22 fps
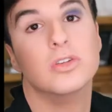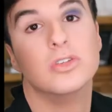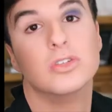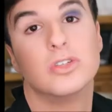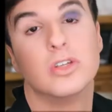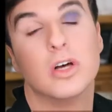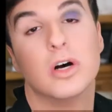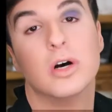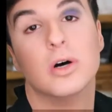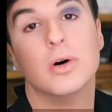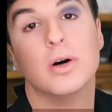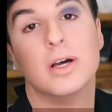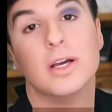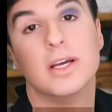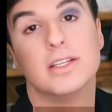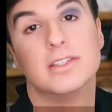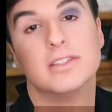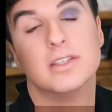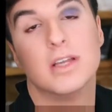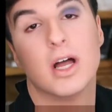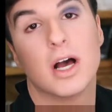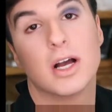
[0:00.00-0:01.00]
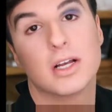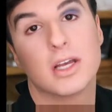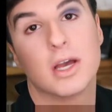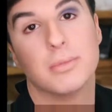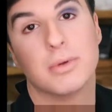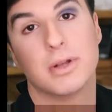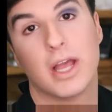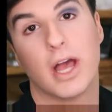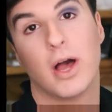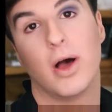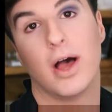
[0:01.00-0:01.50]
So it's not
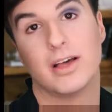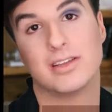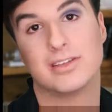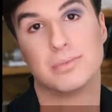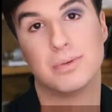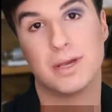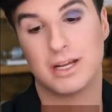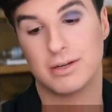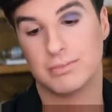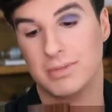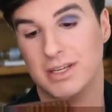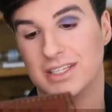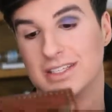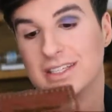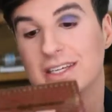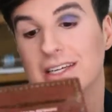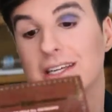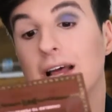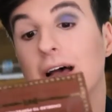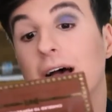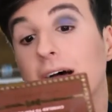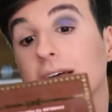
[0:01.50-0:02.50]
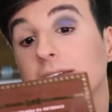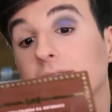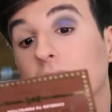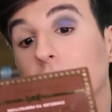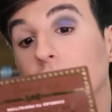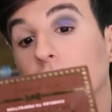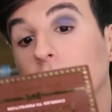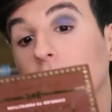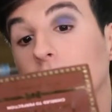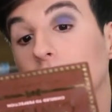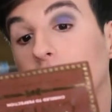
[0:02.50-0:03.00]
coming out as pigmented as I
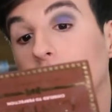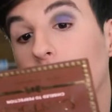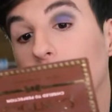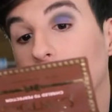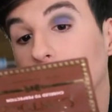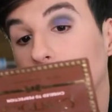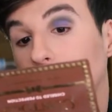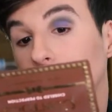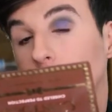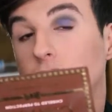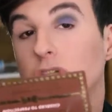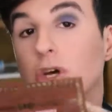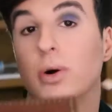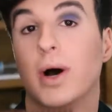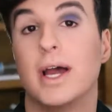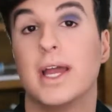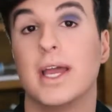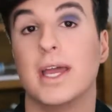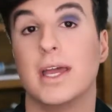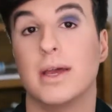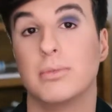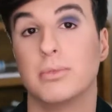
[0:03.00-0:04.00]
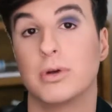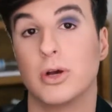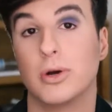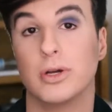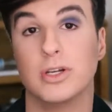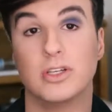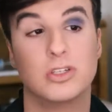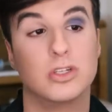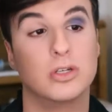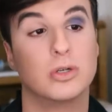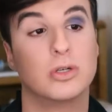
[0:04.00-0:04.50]
would like, so I am
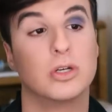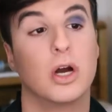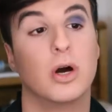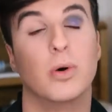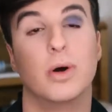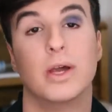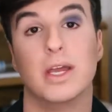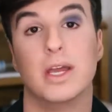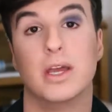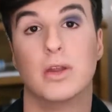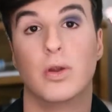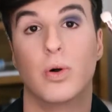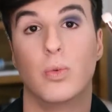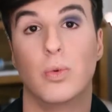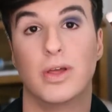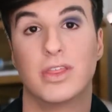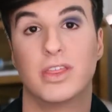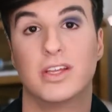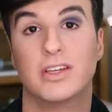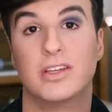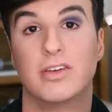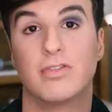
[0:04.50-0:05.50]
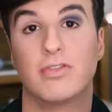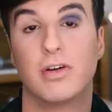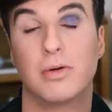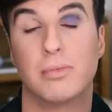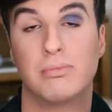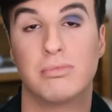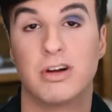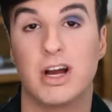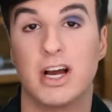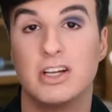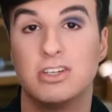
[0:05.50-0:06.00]
going to go in with a
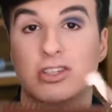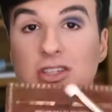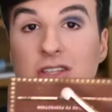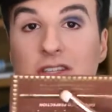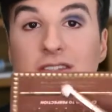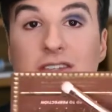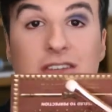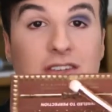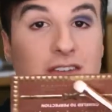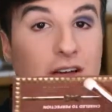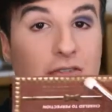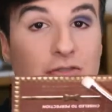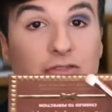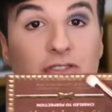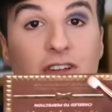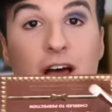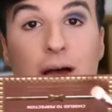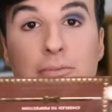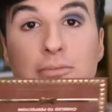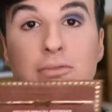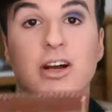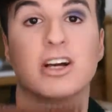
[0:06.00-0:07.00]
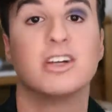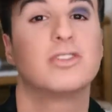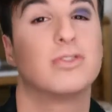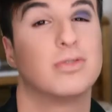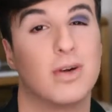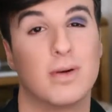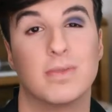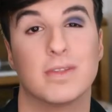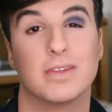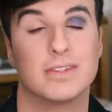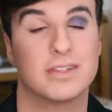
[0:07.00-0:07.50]
different brush. This is a flat brush
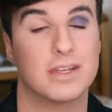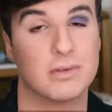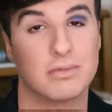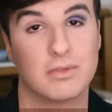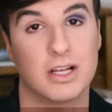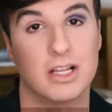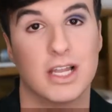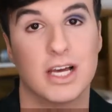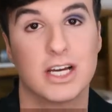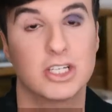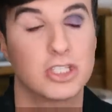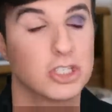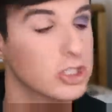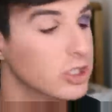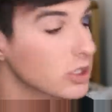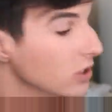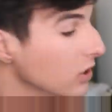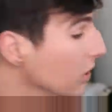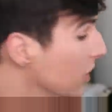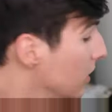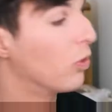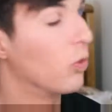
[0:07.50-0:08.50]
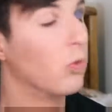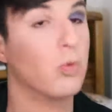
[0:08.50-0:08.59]
from the same collection.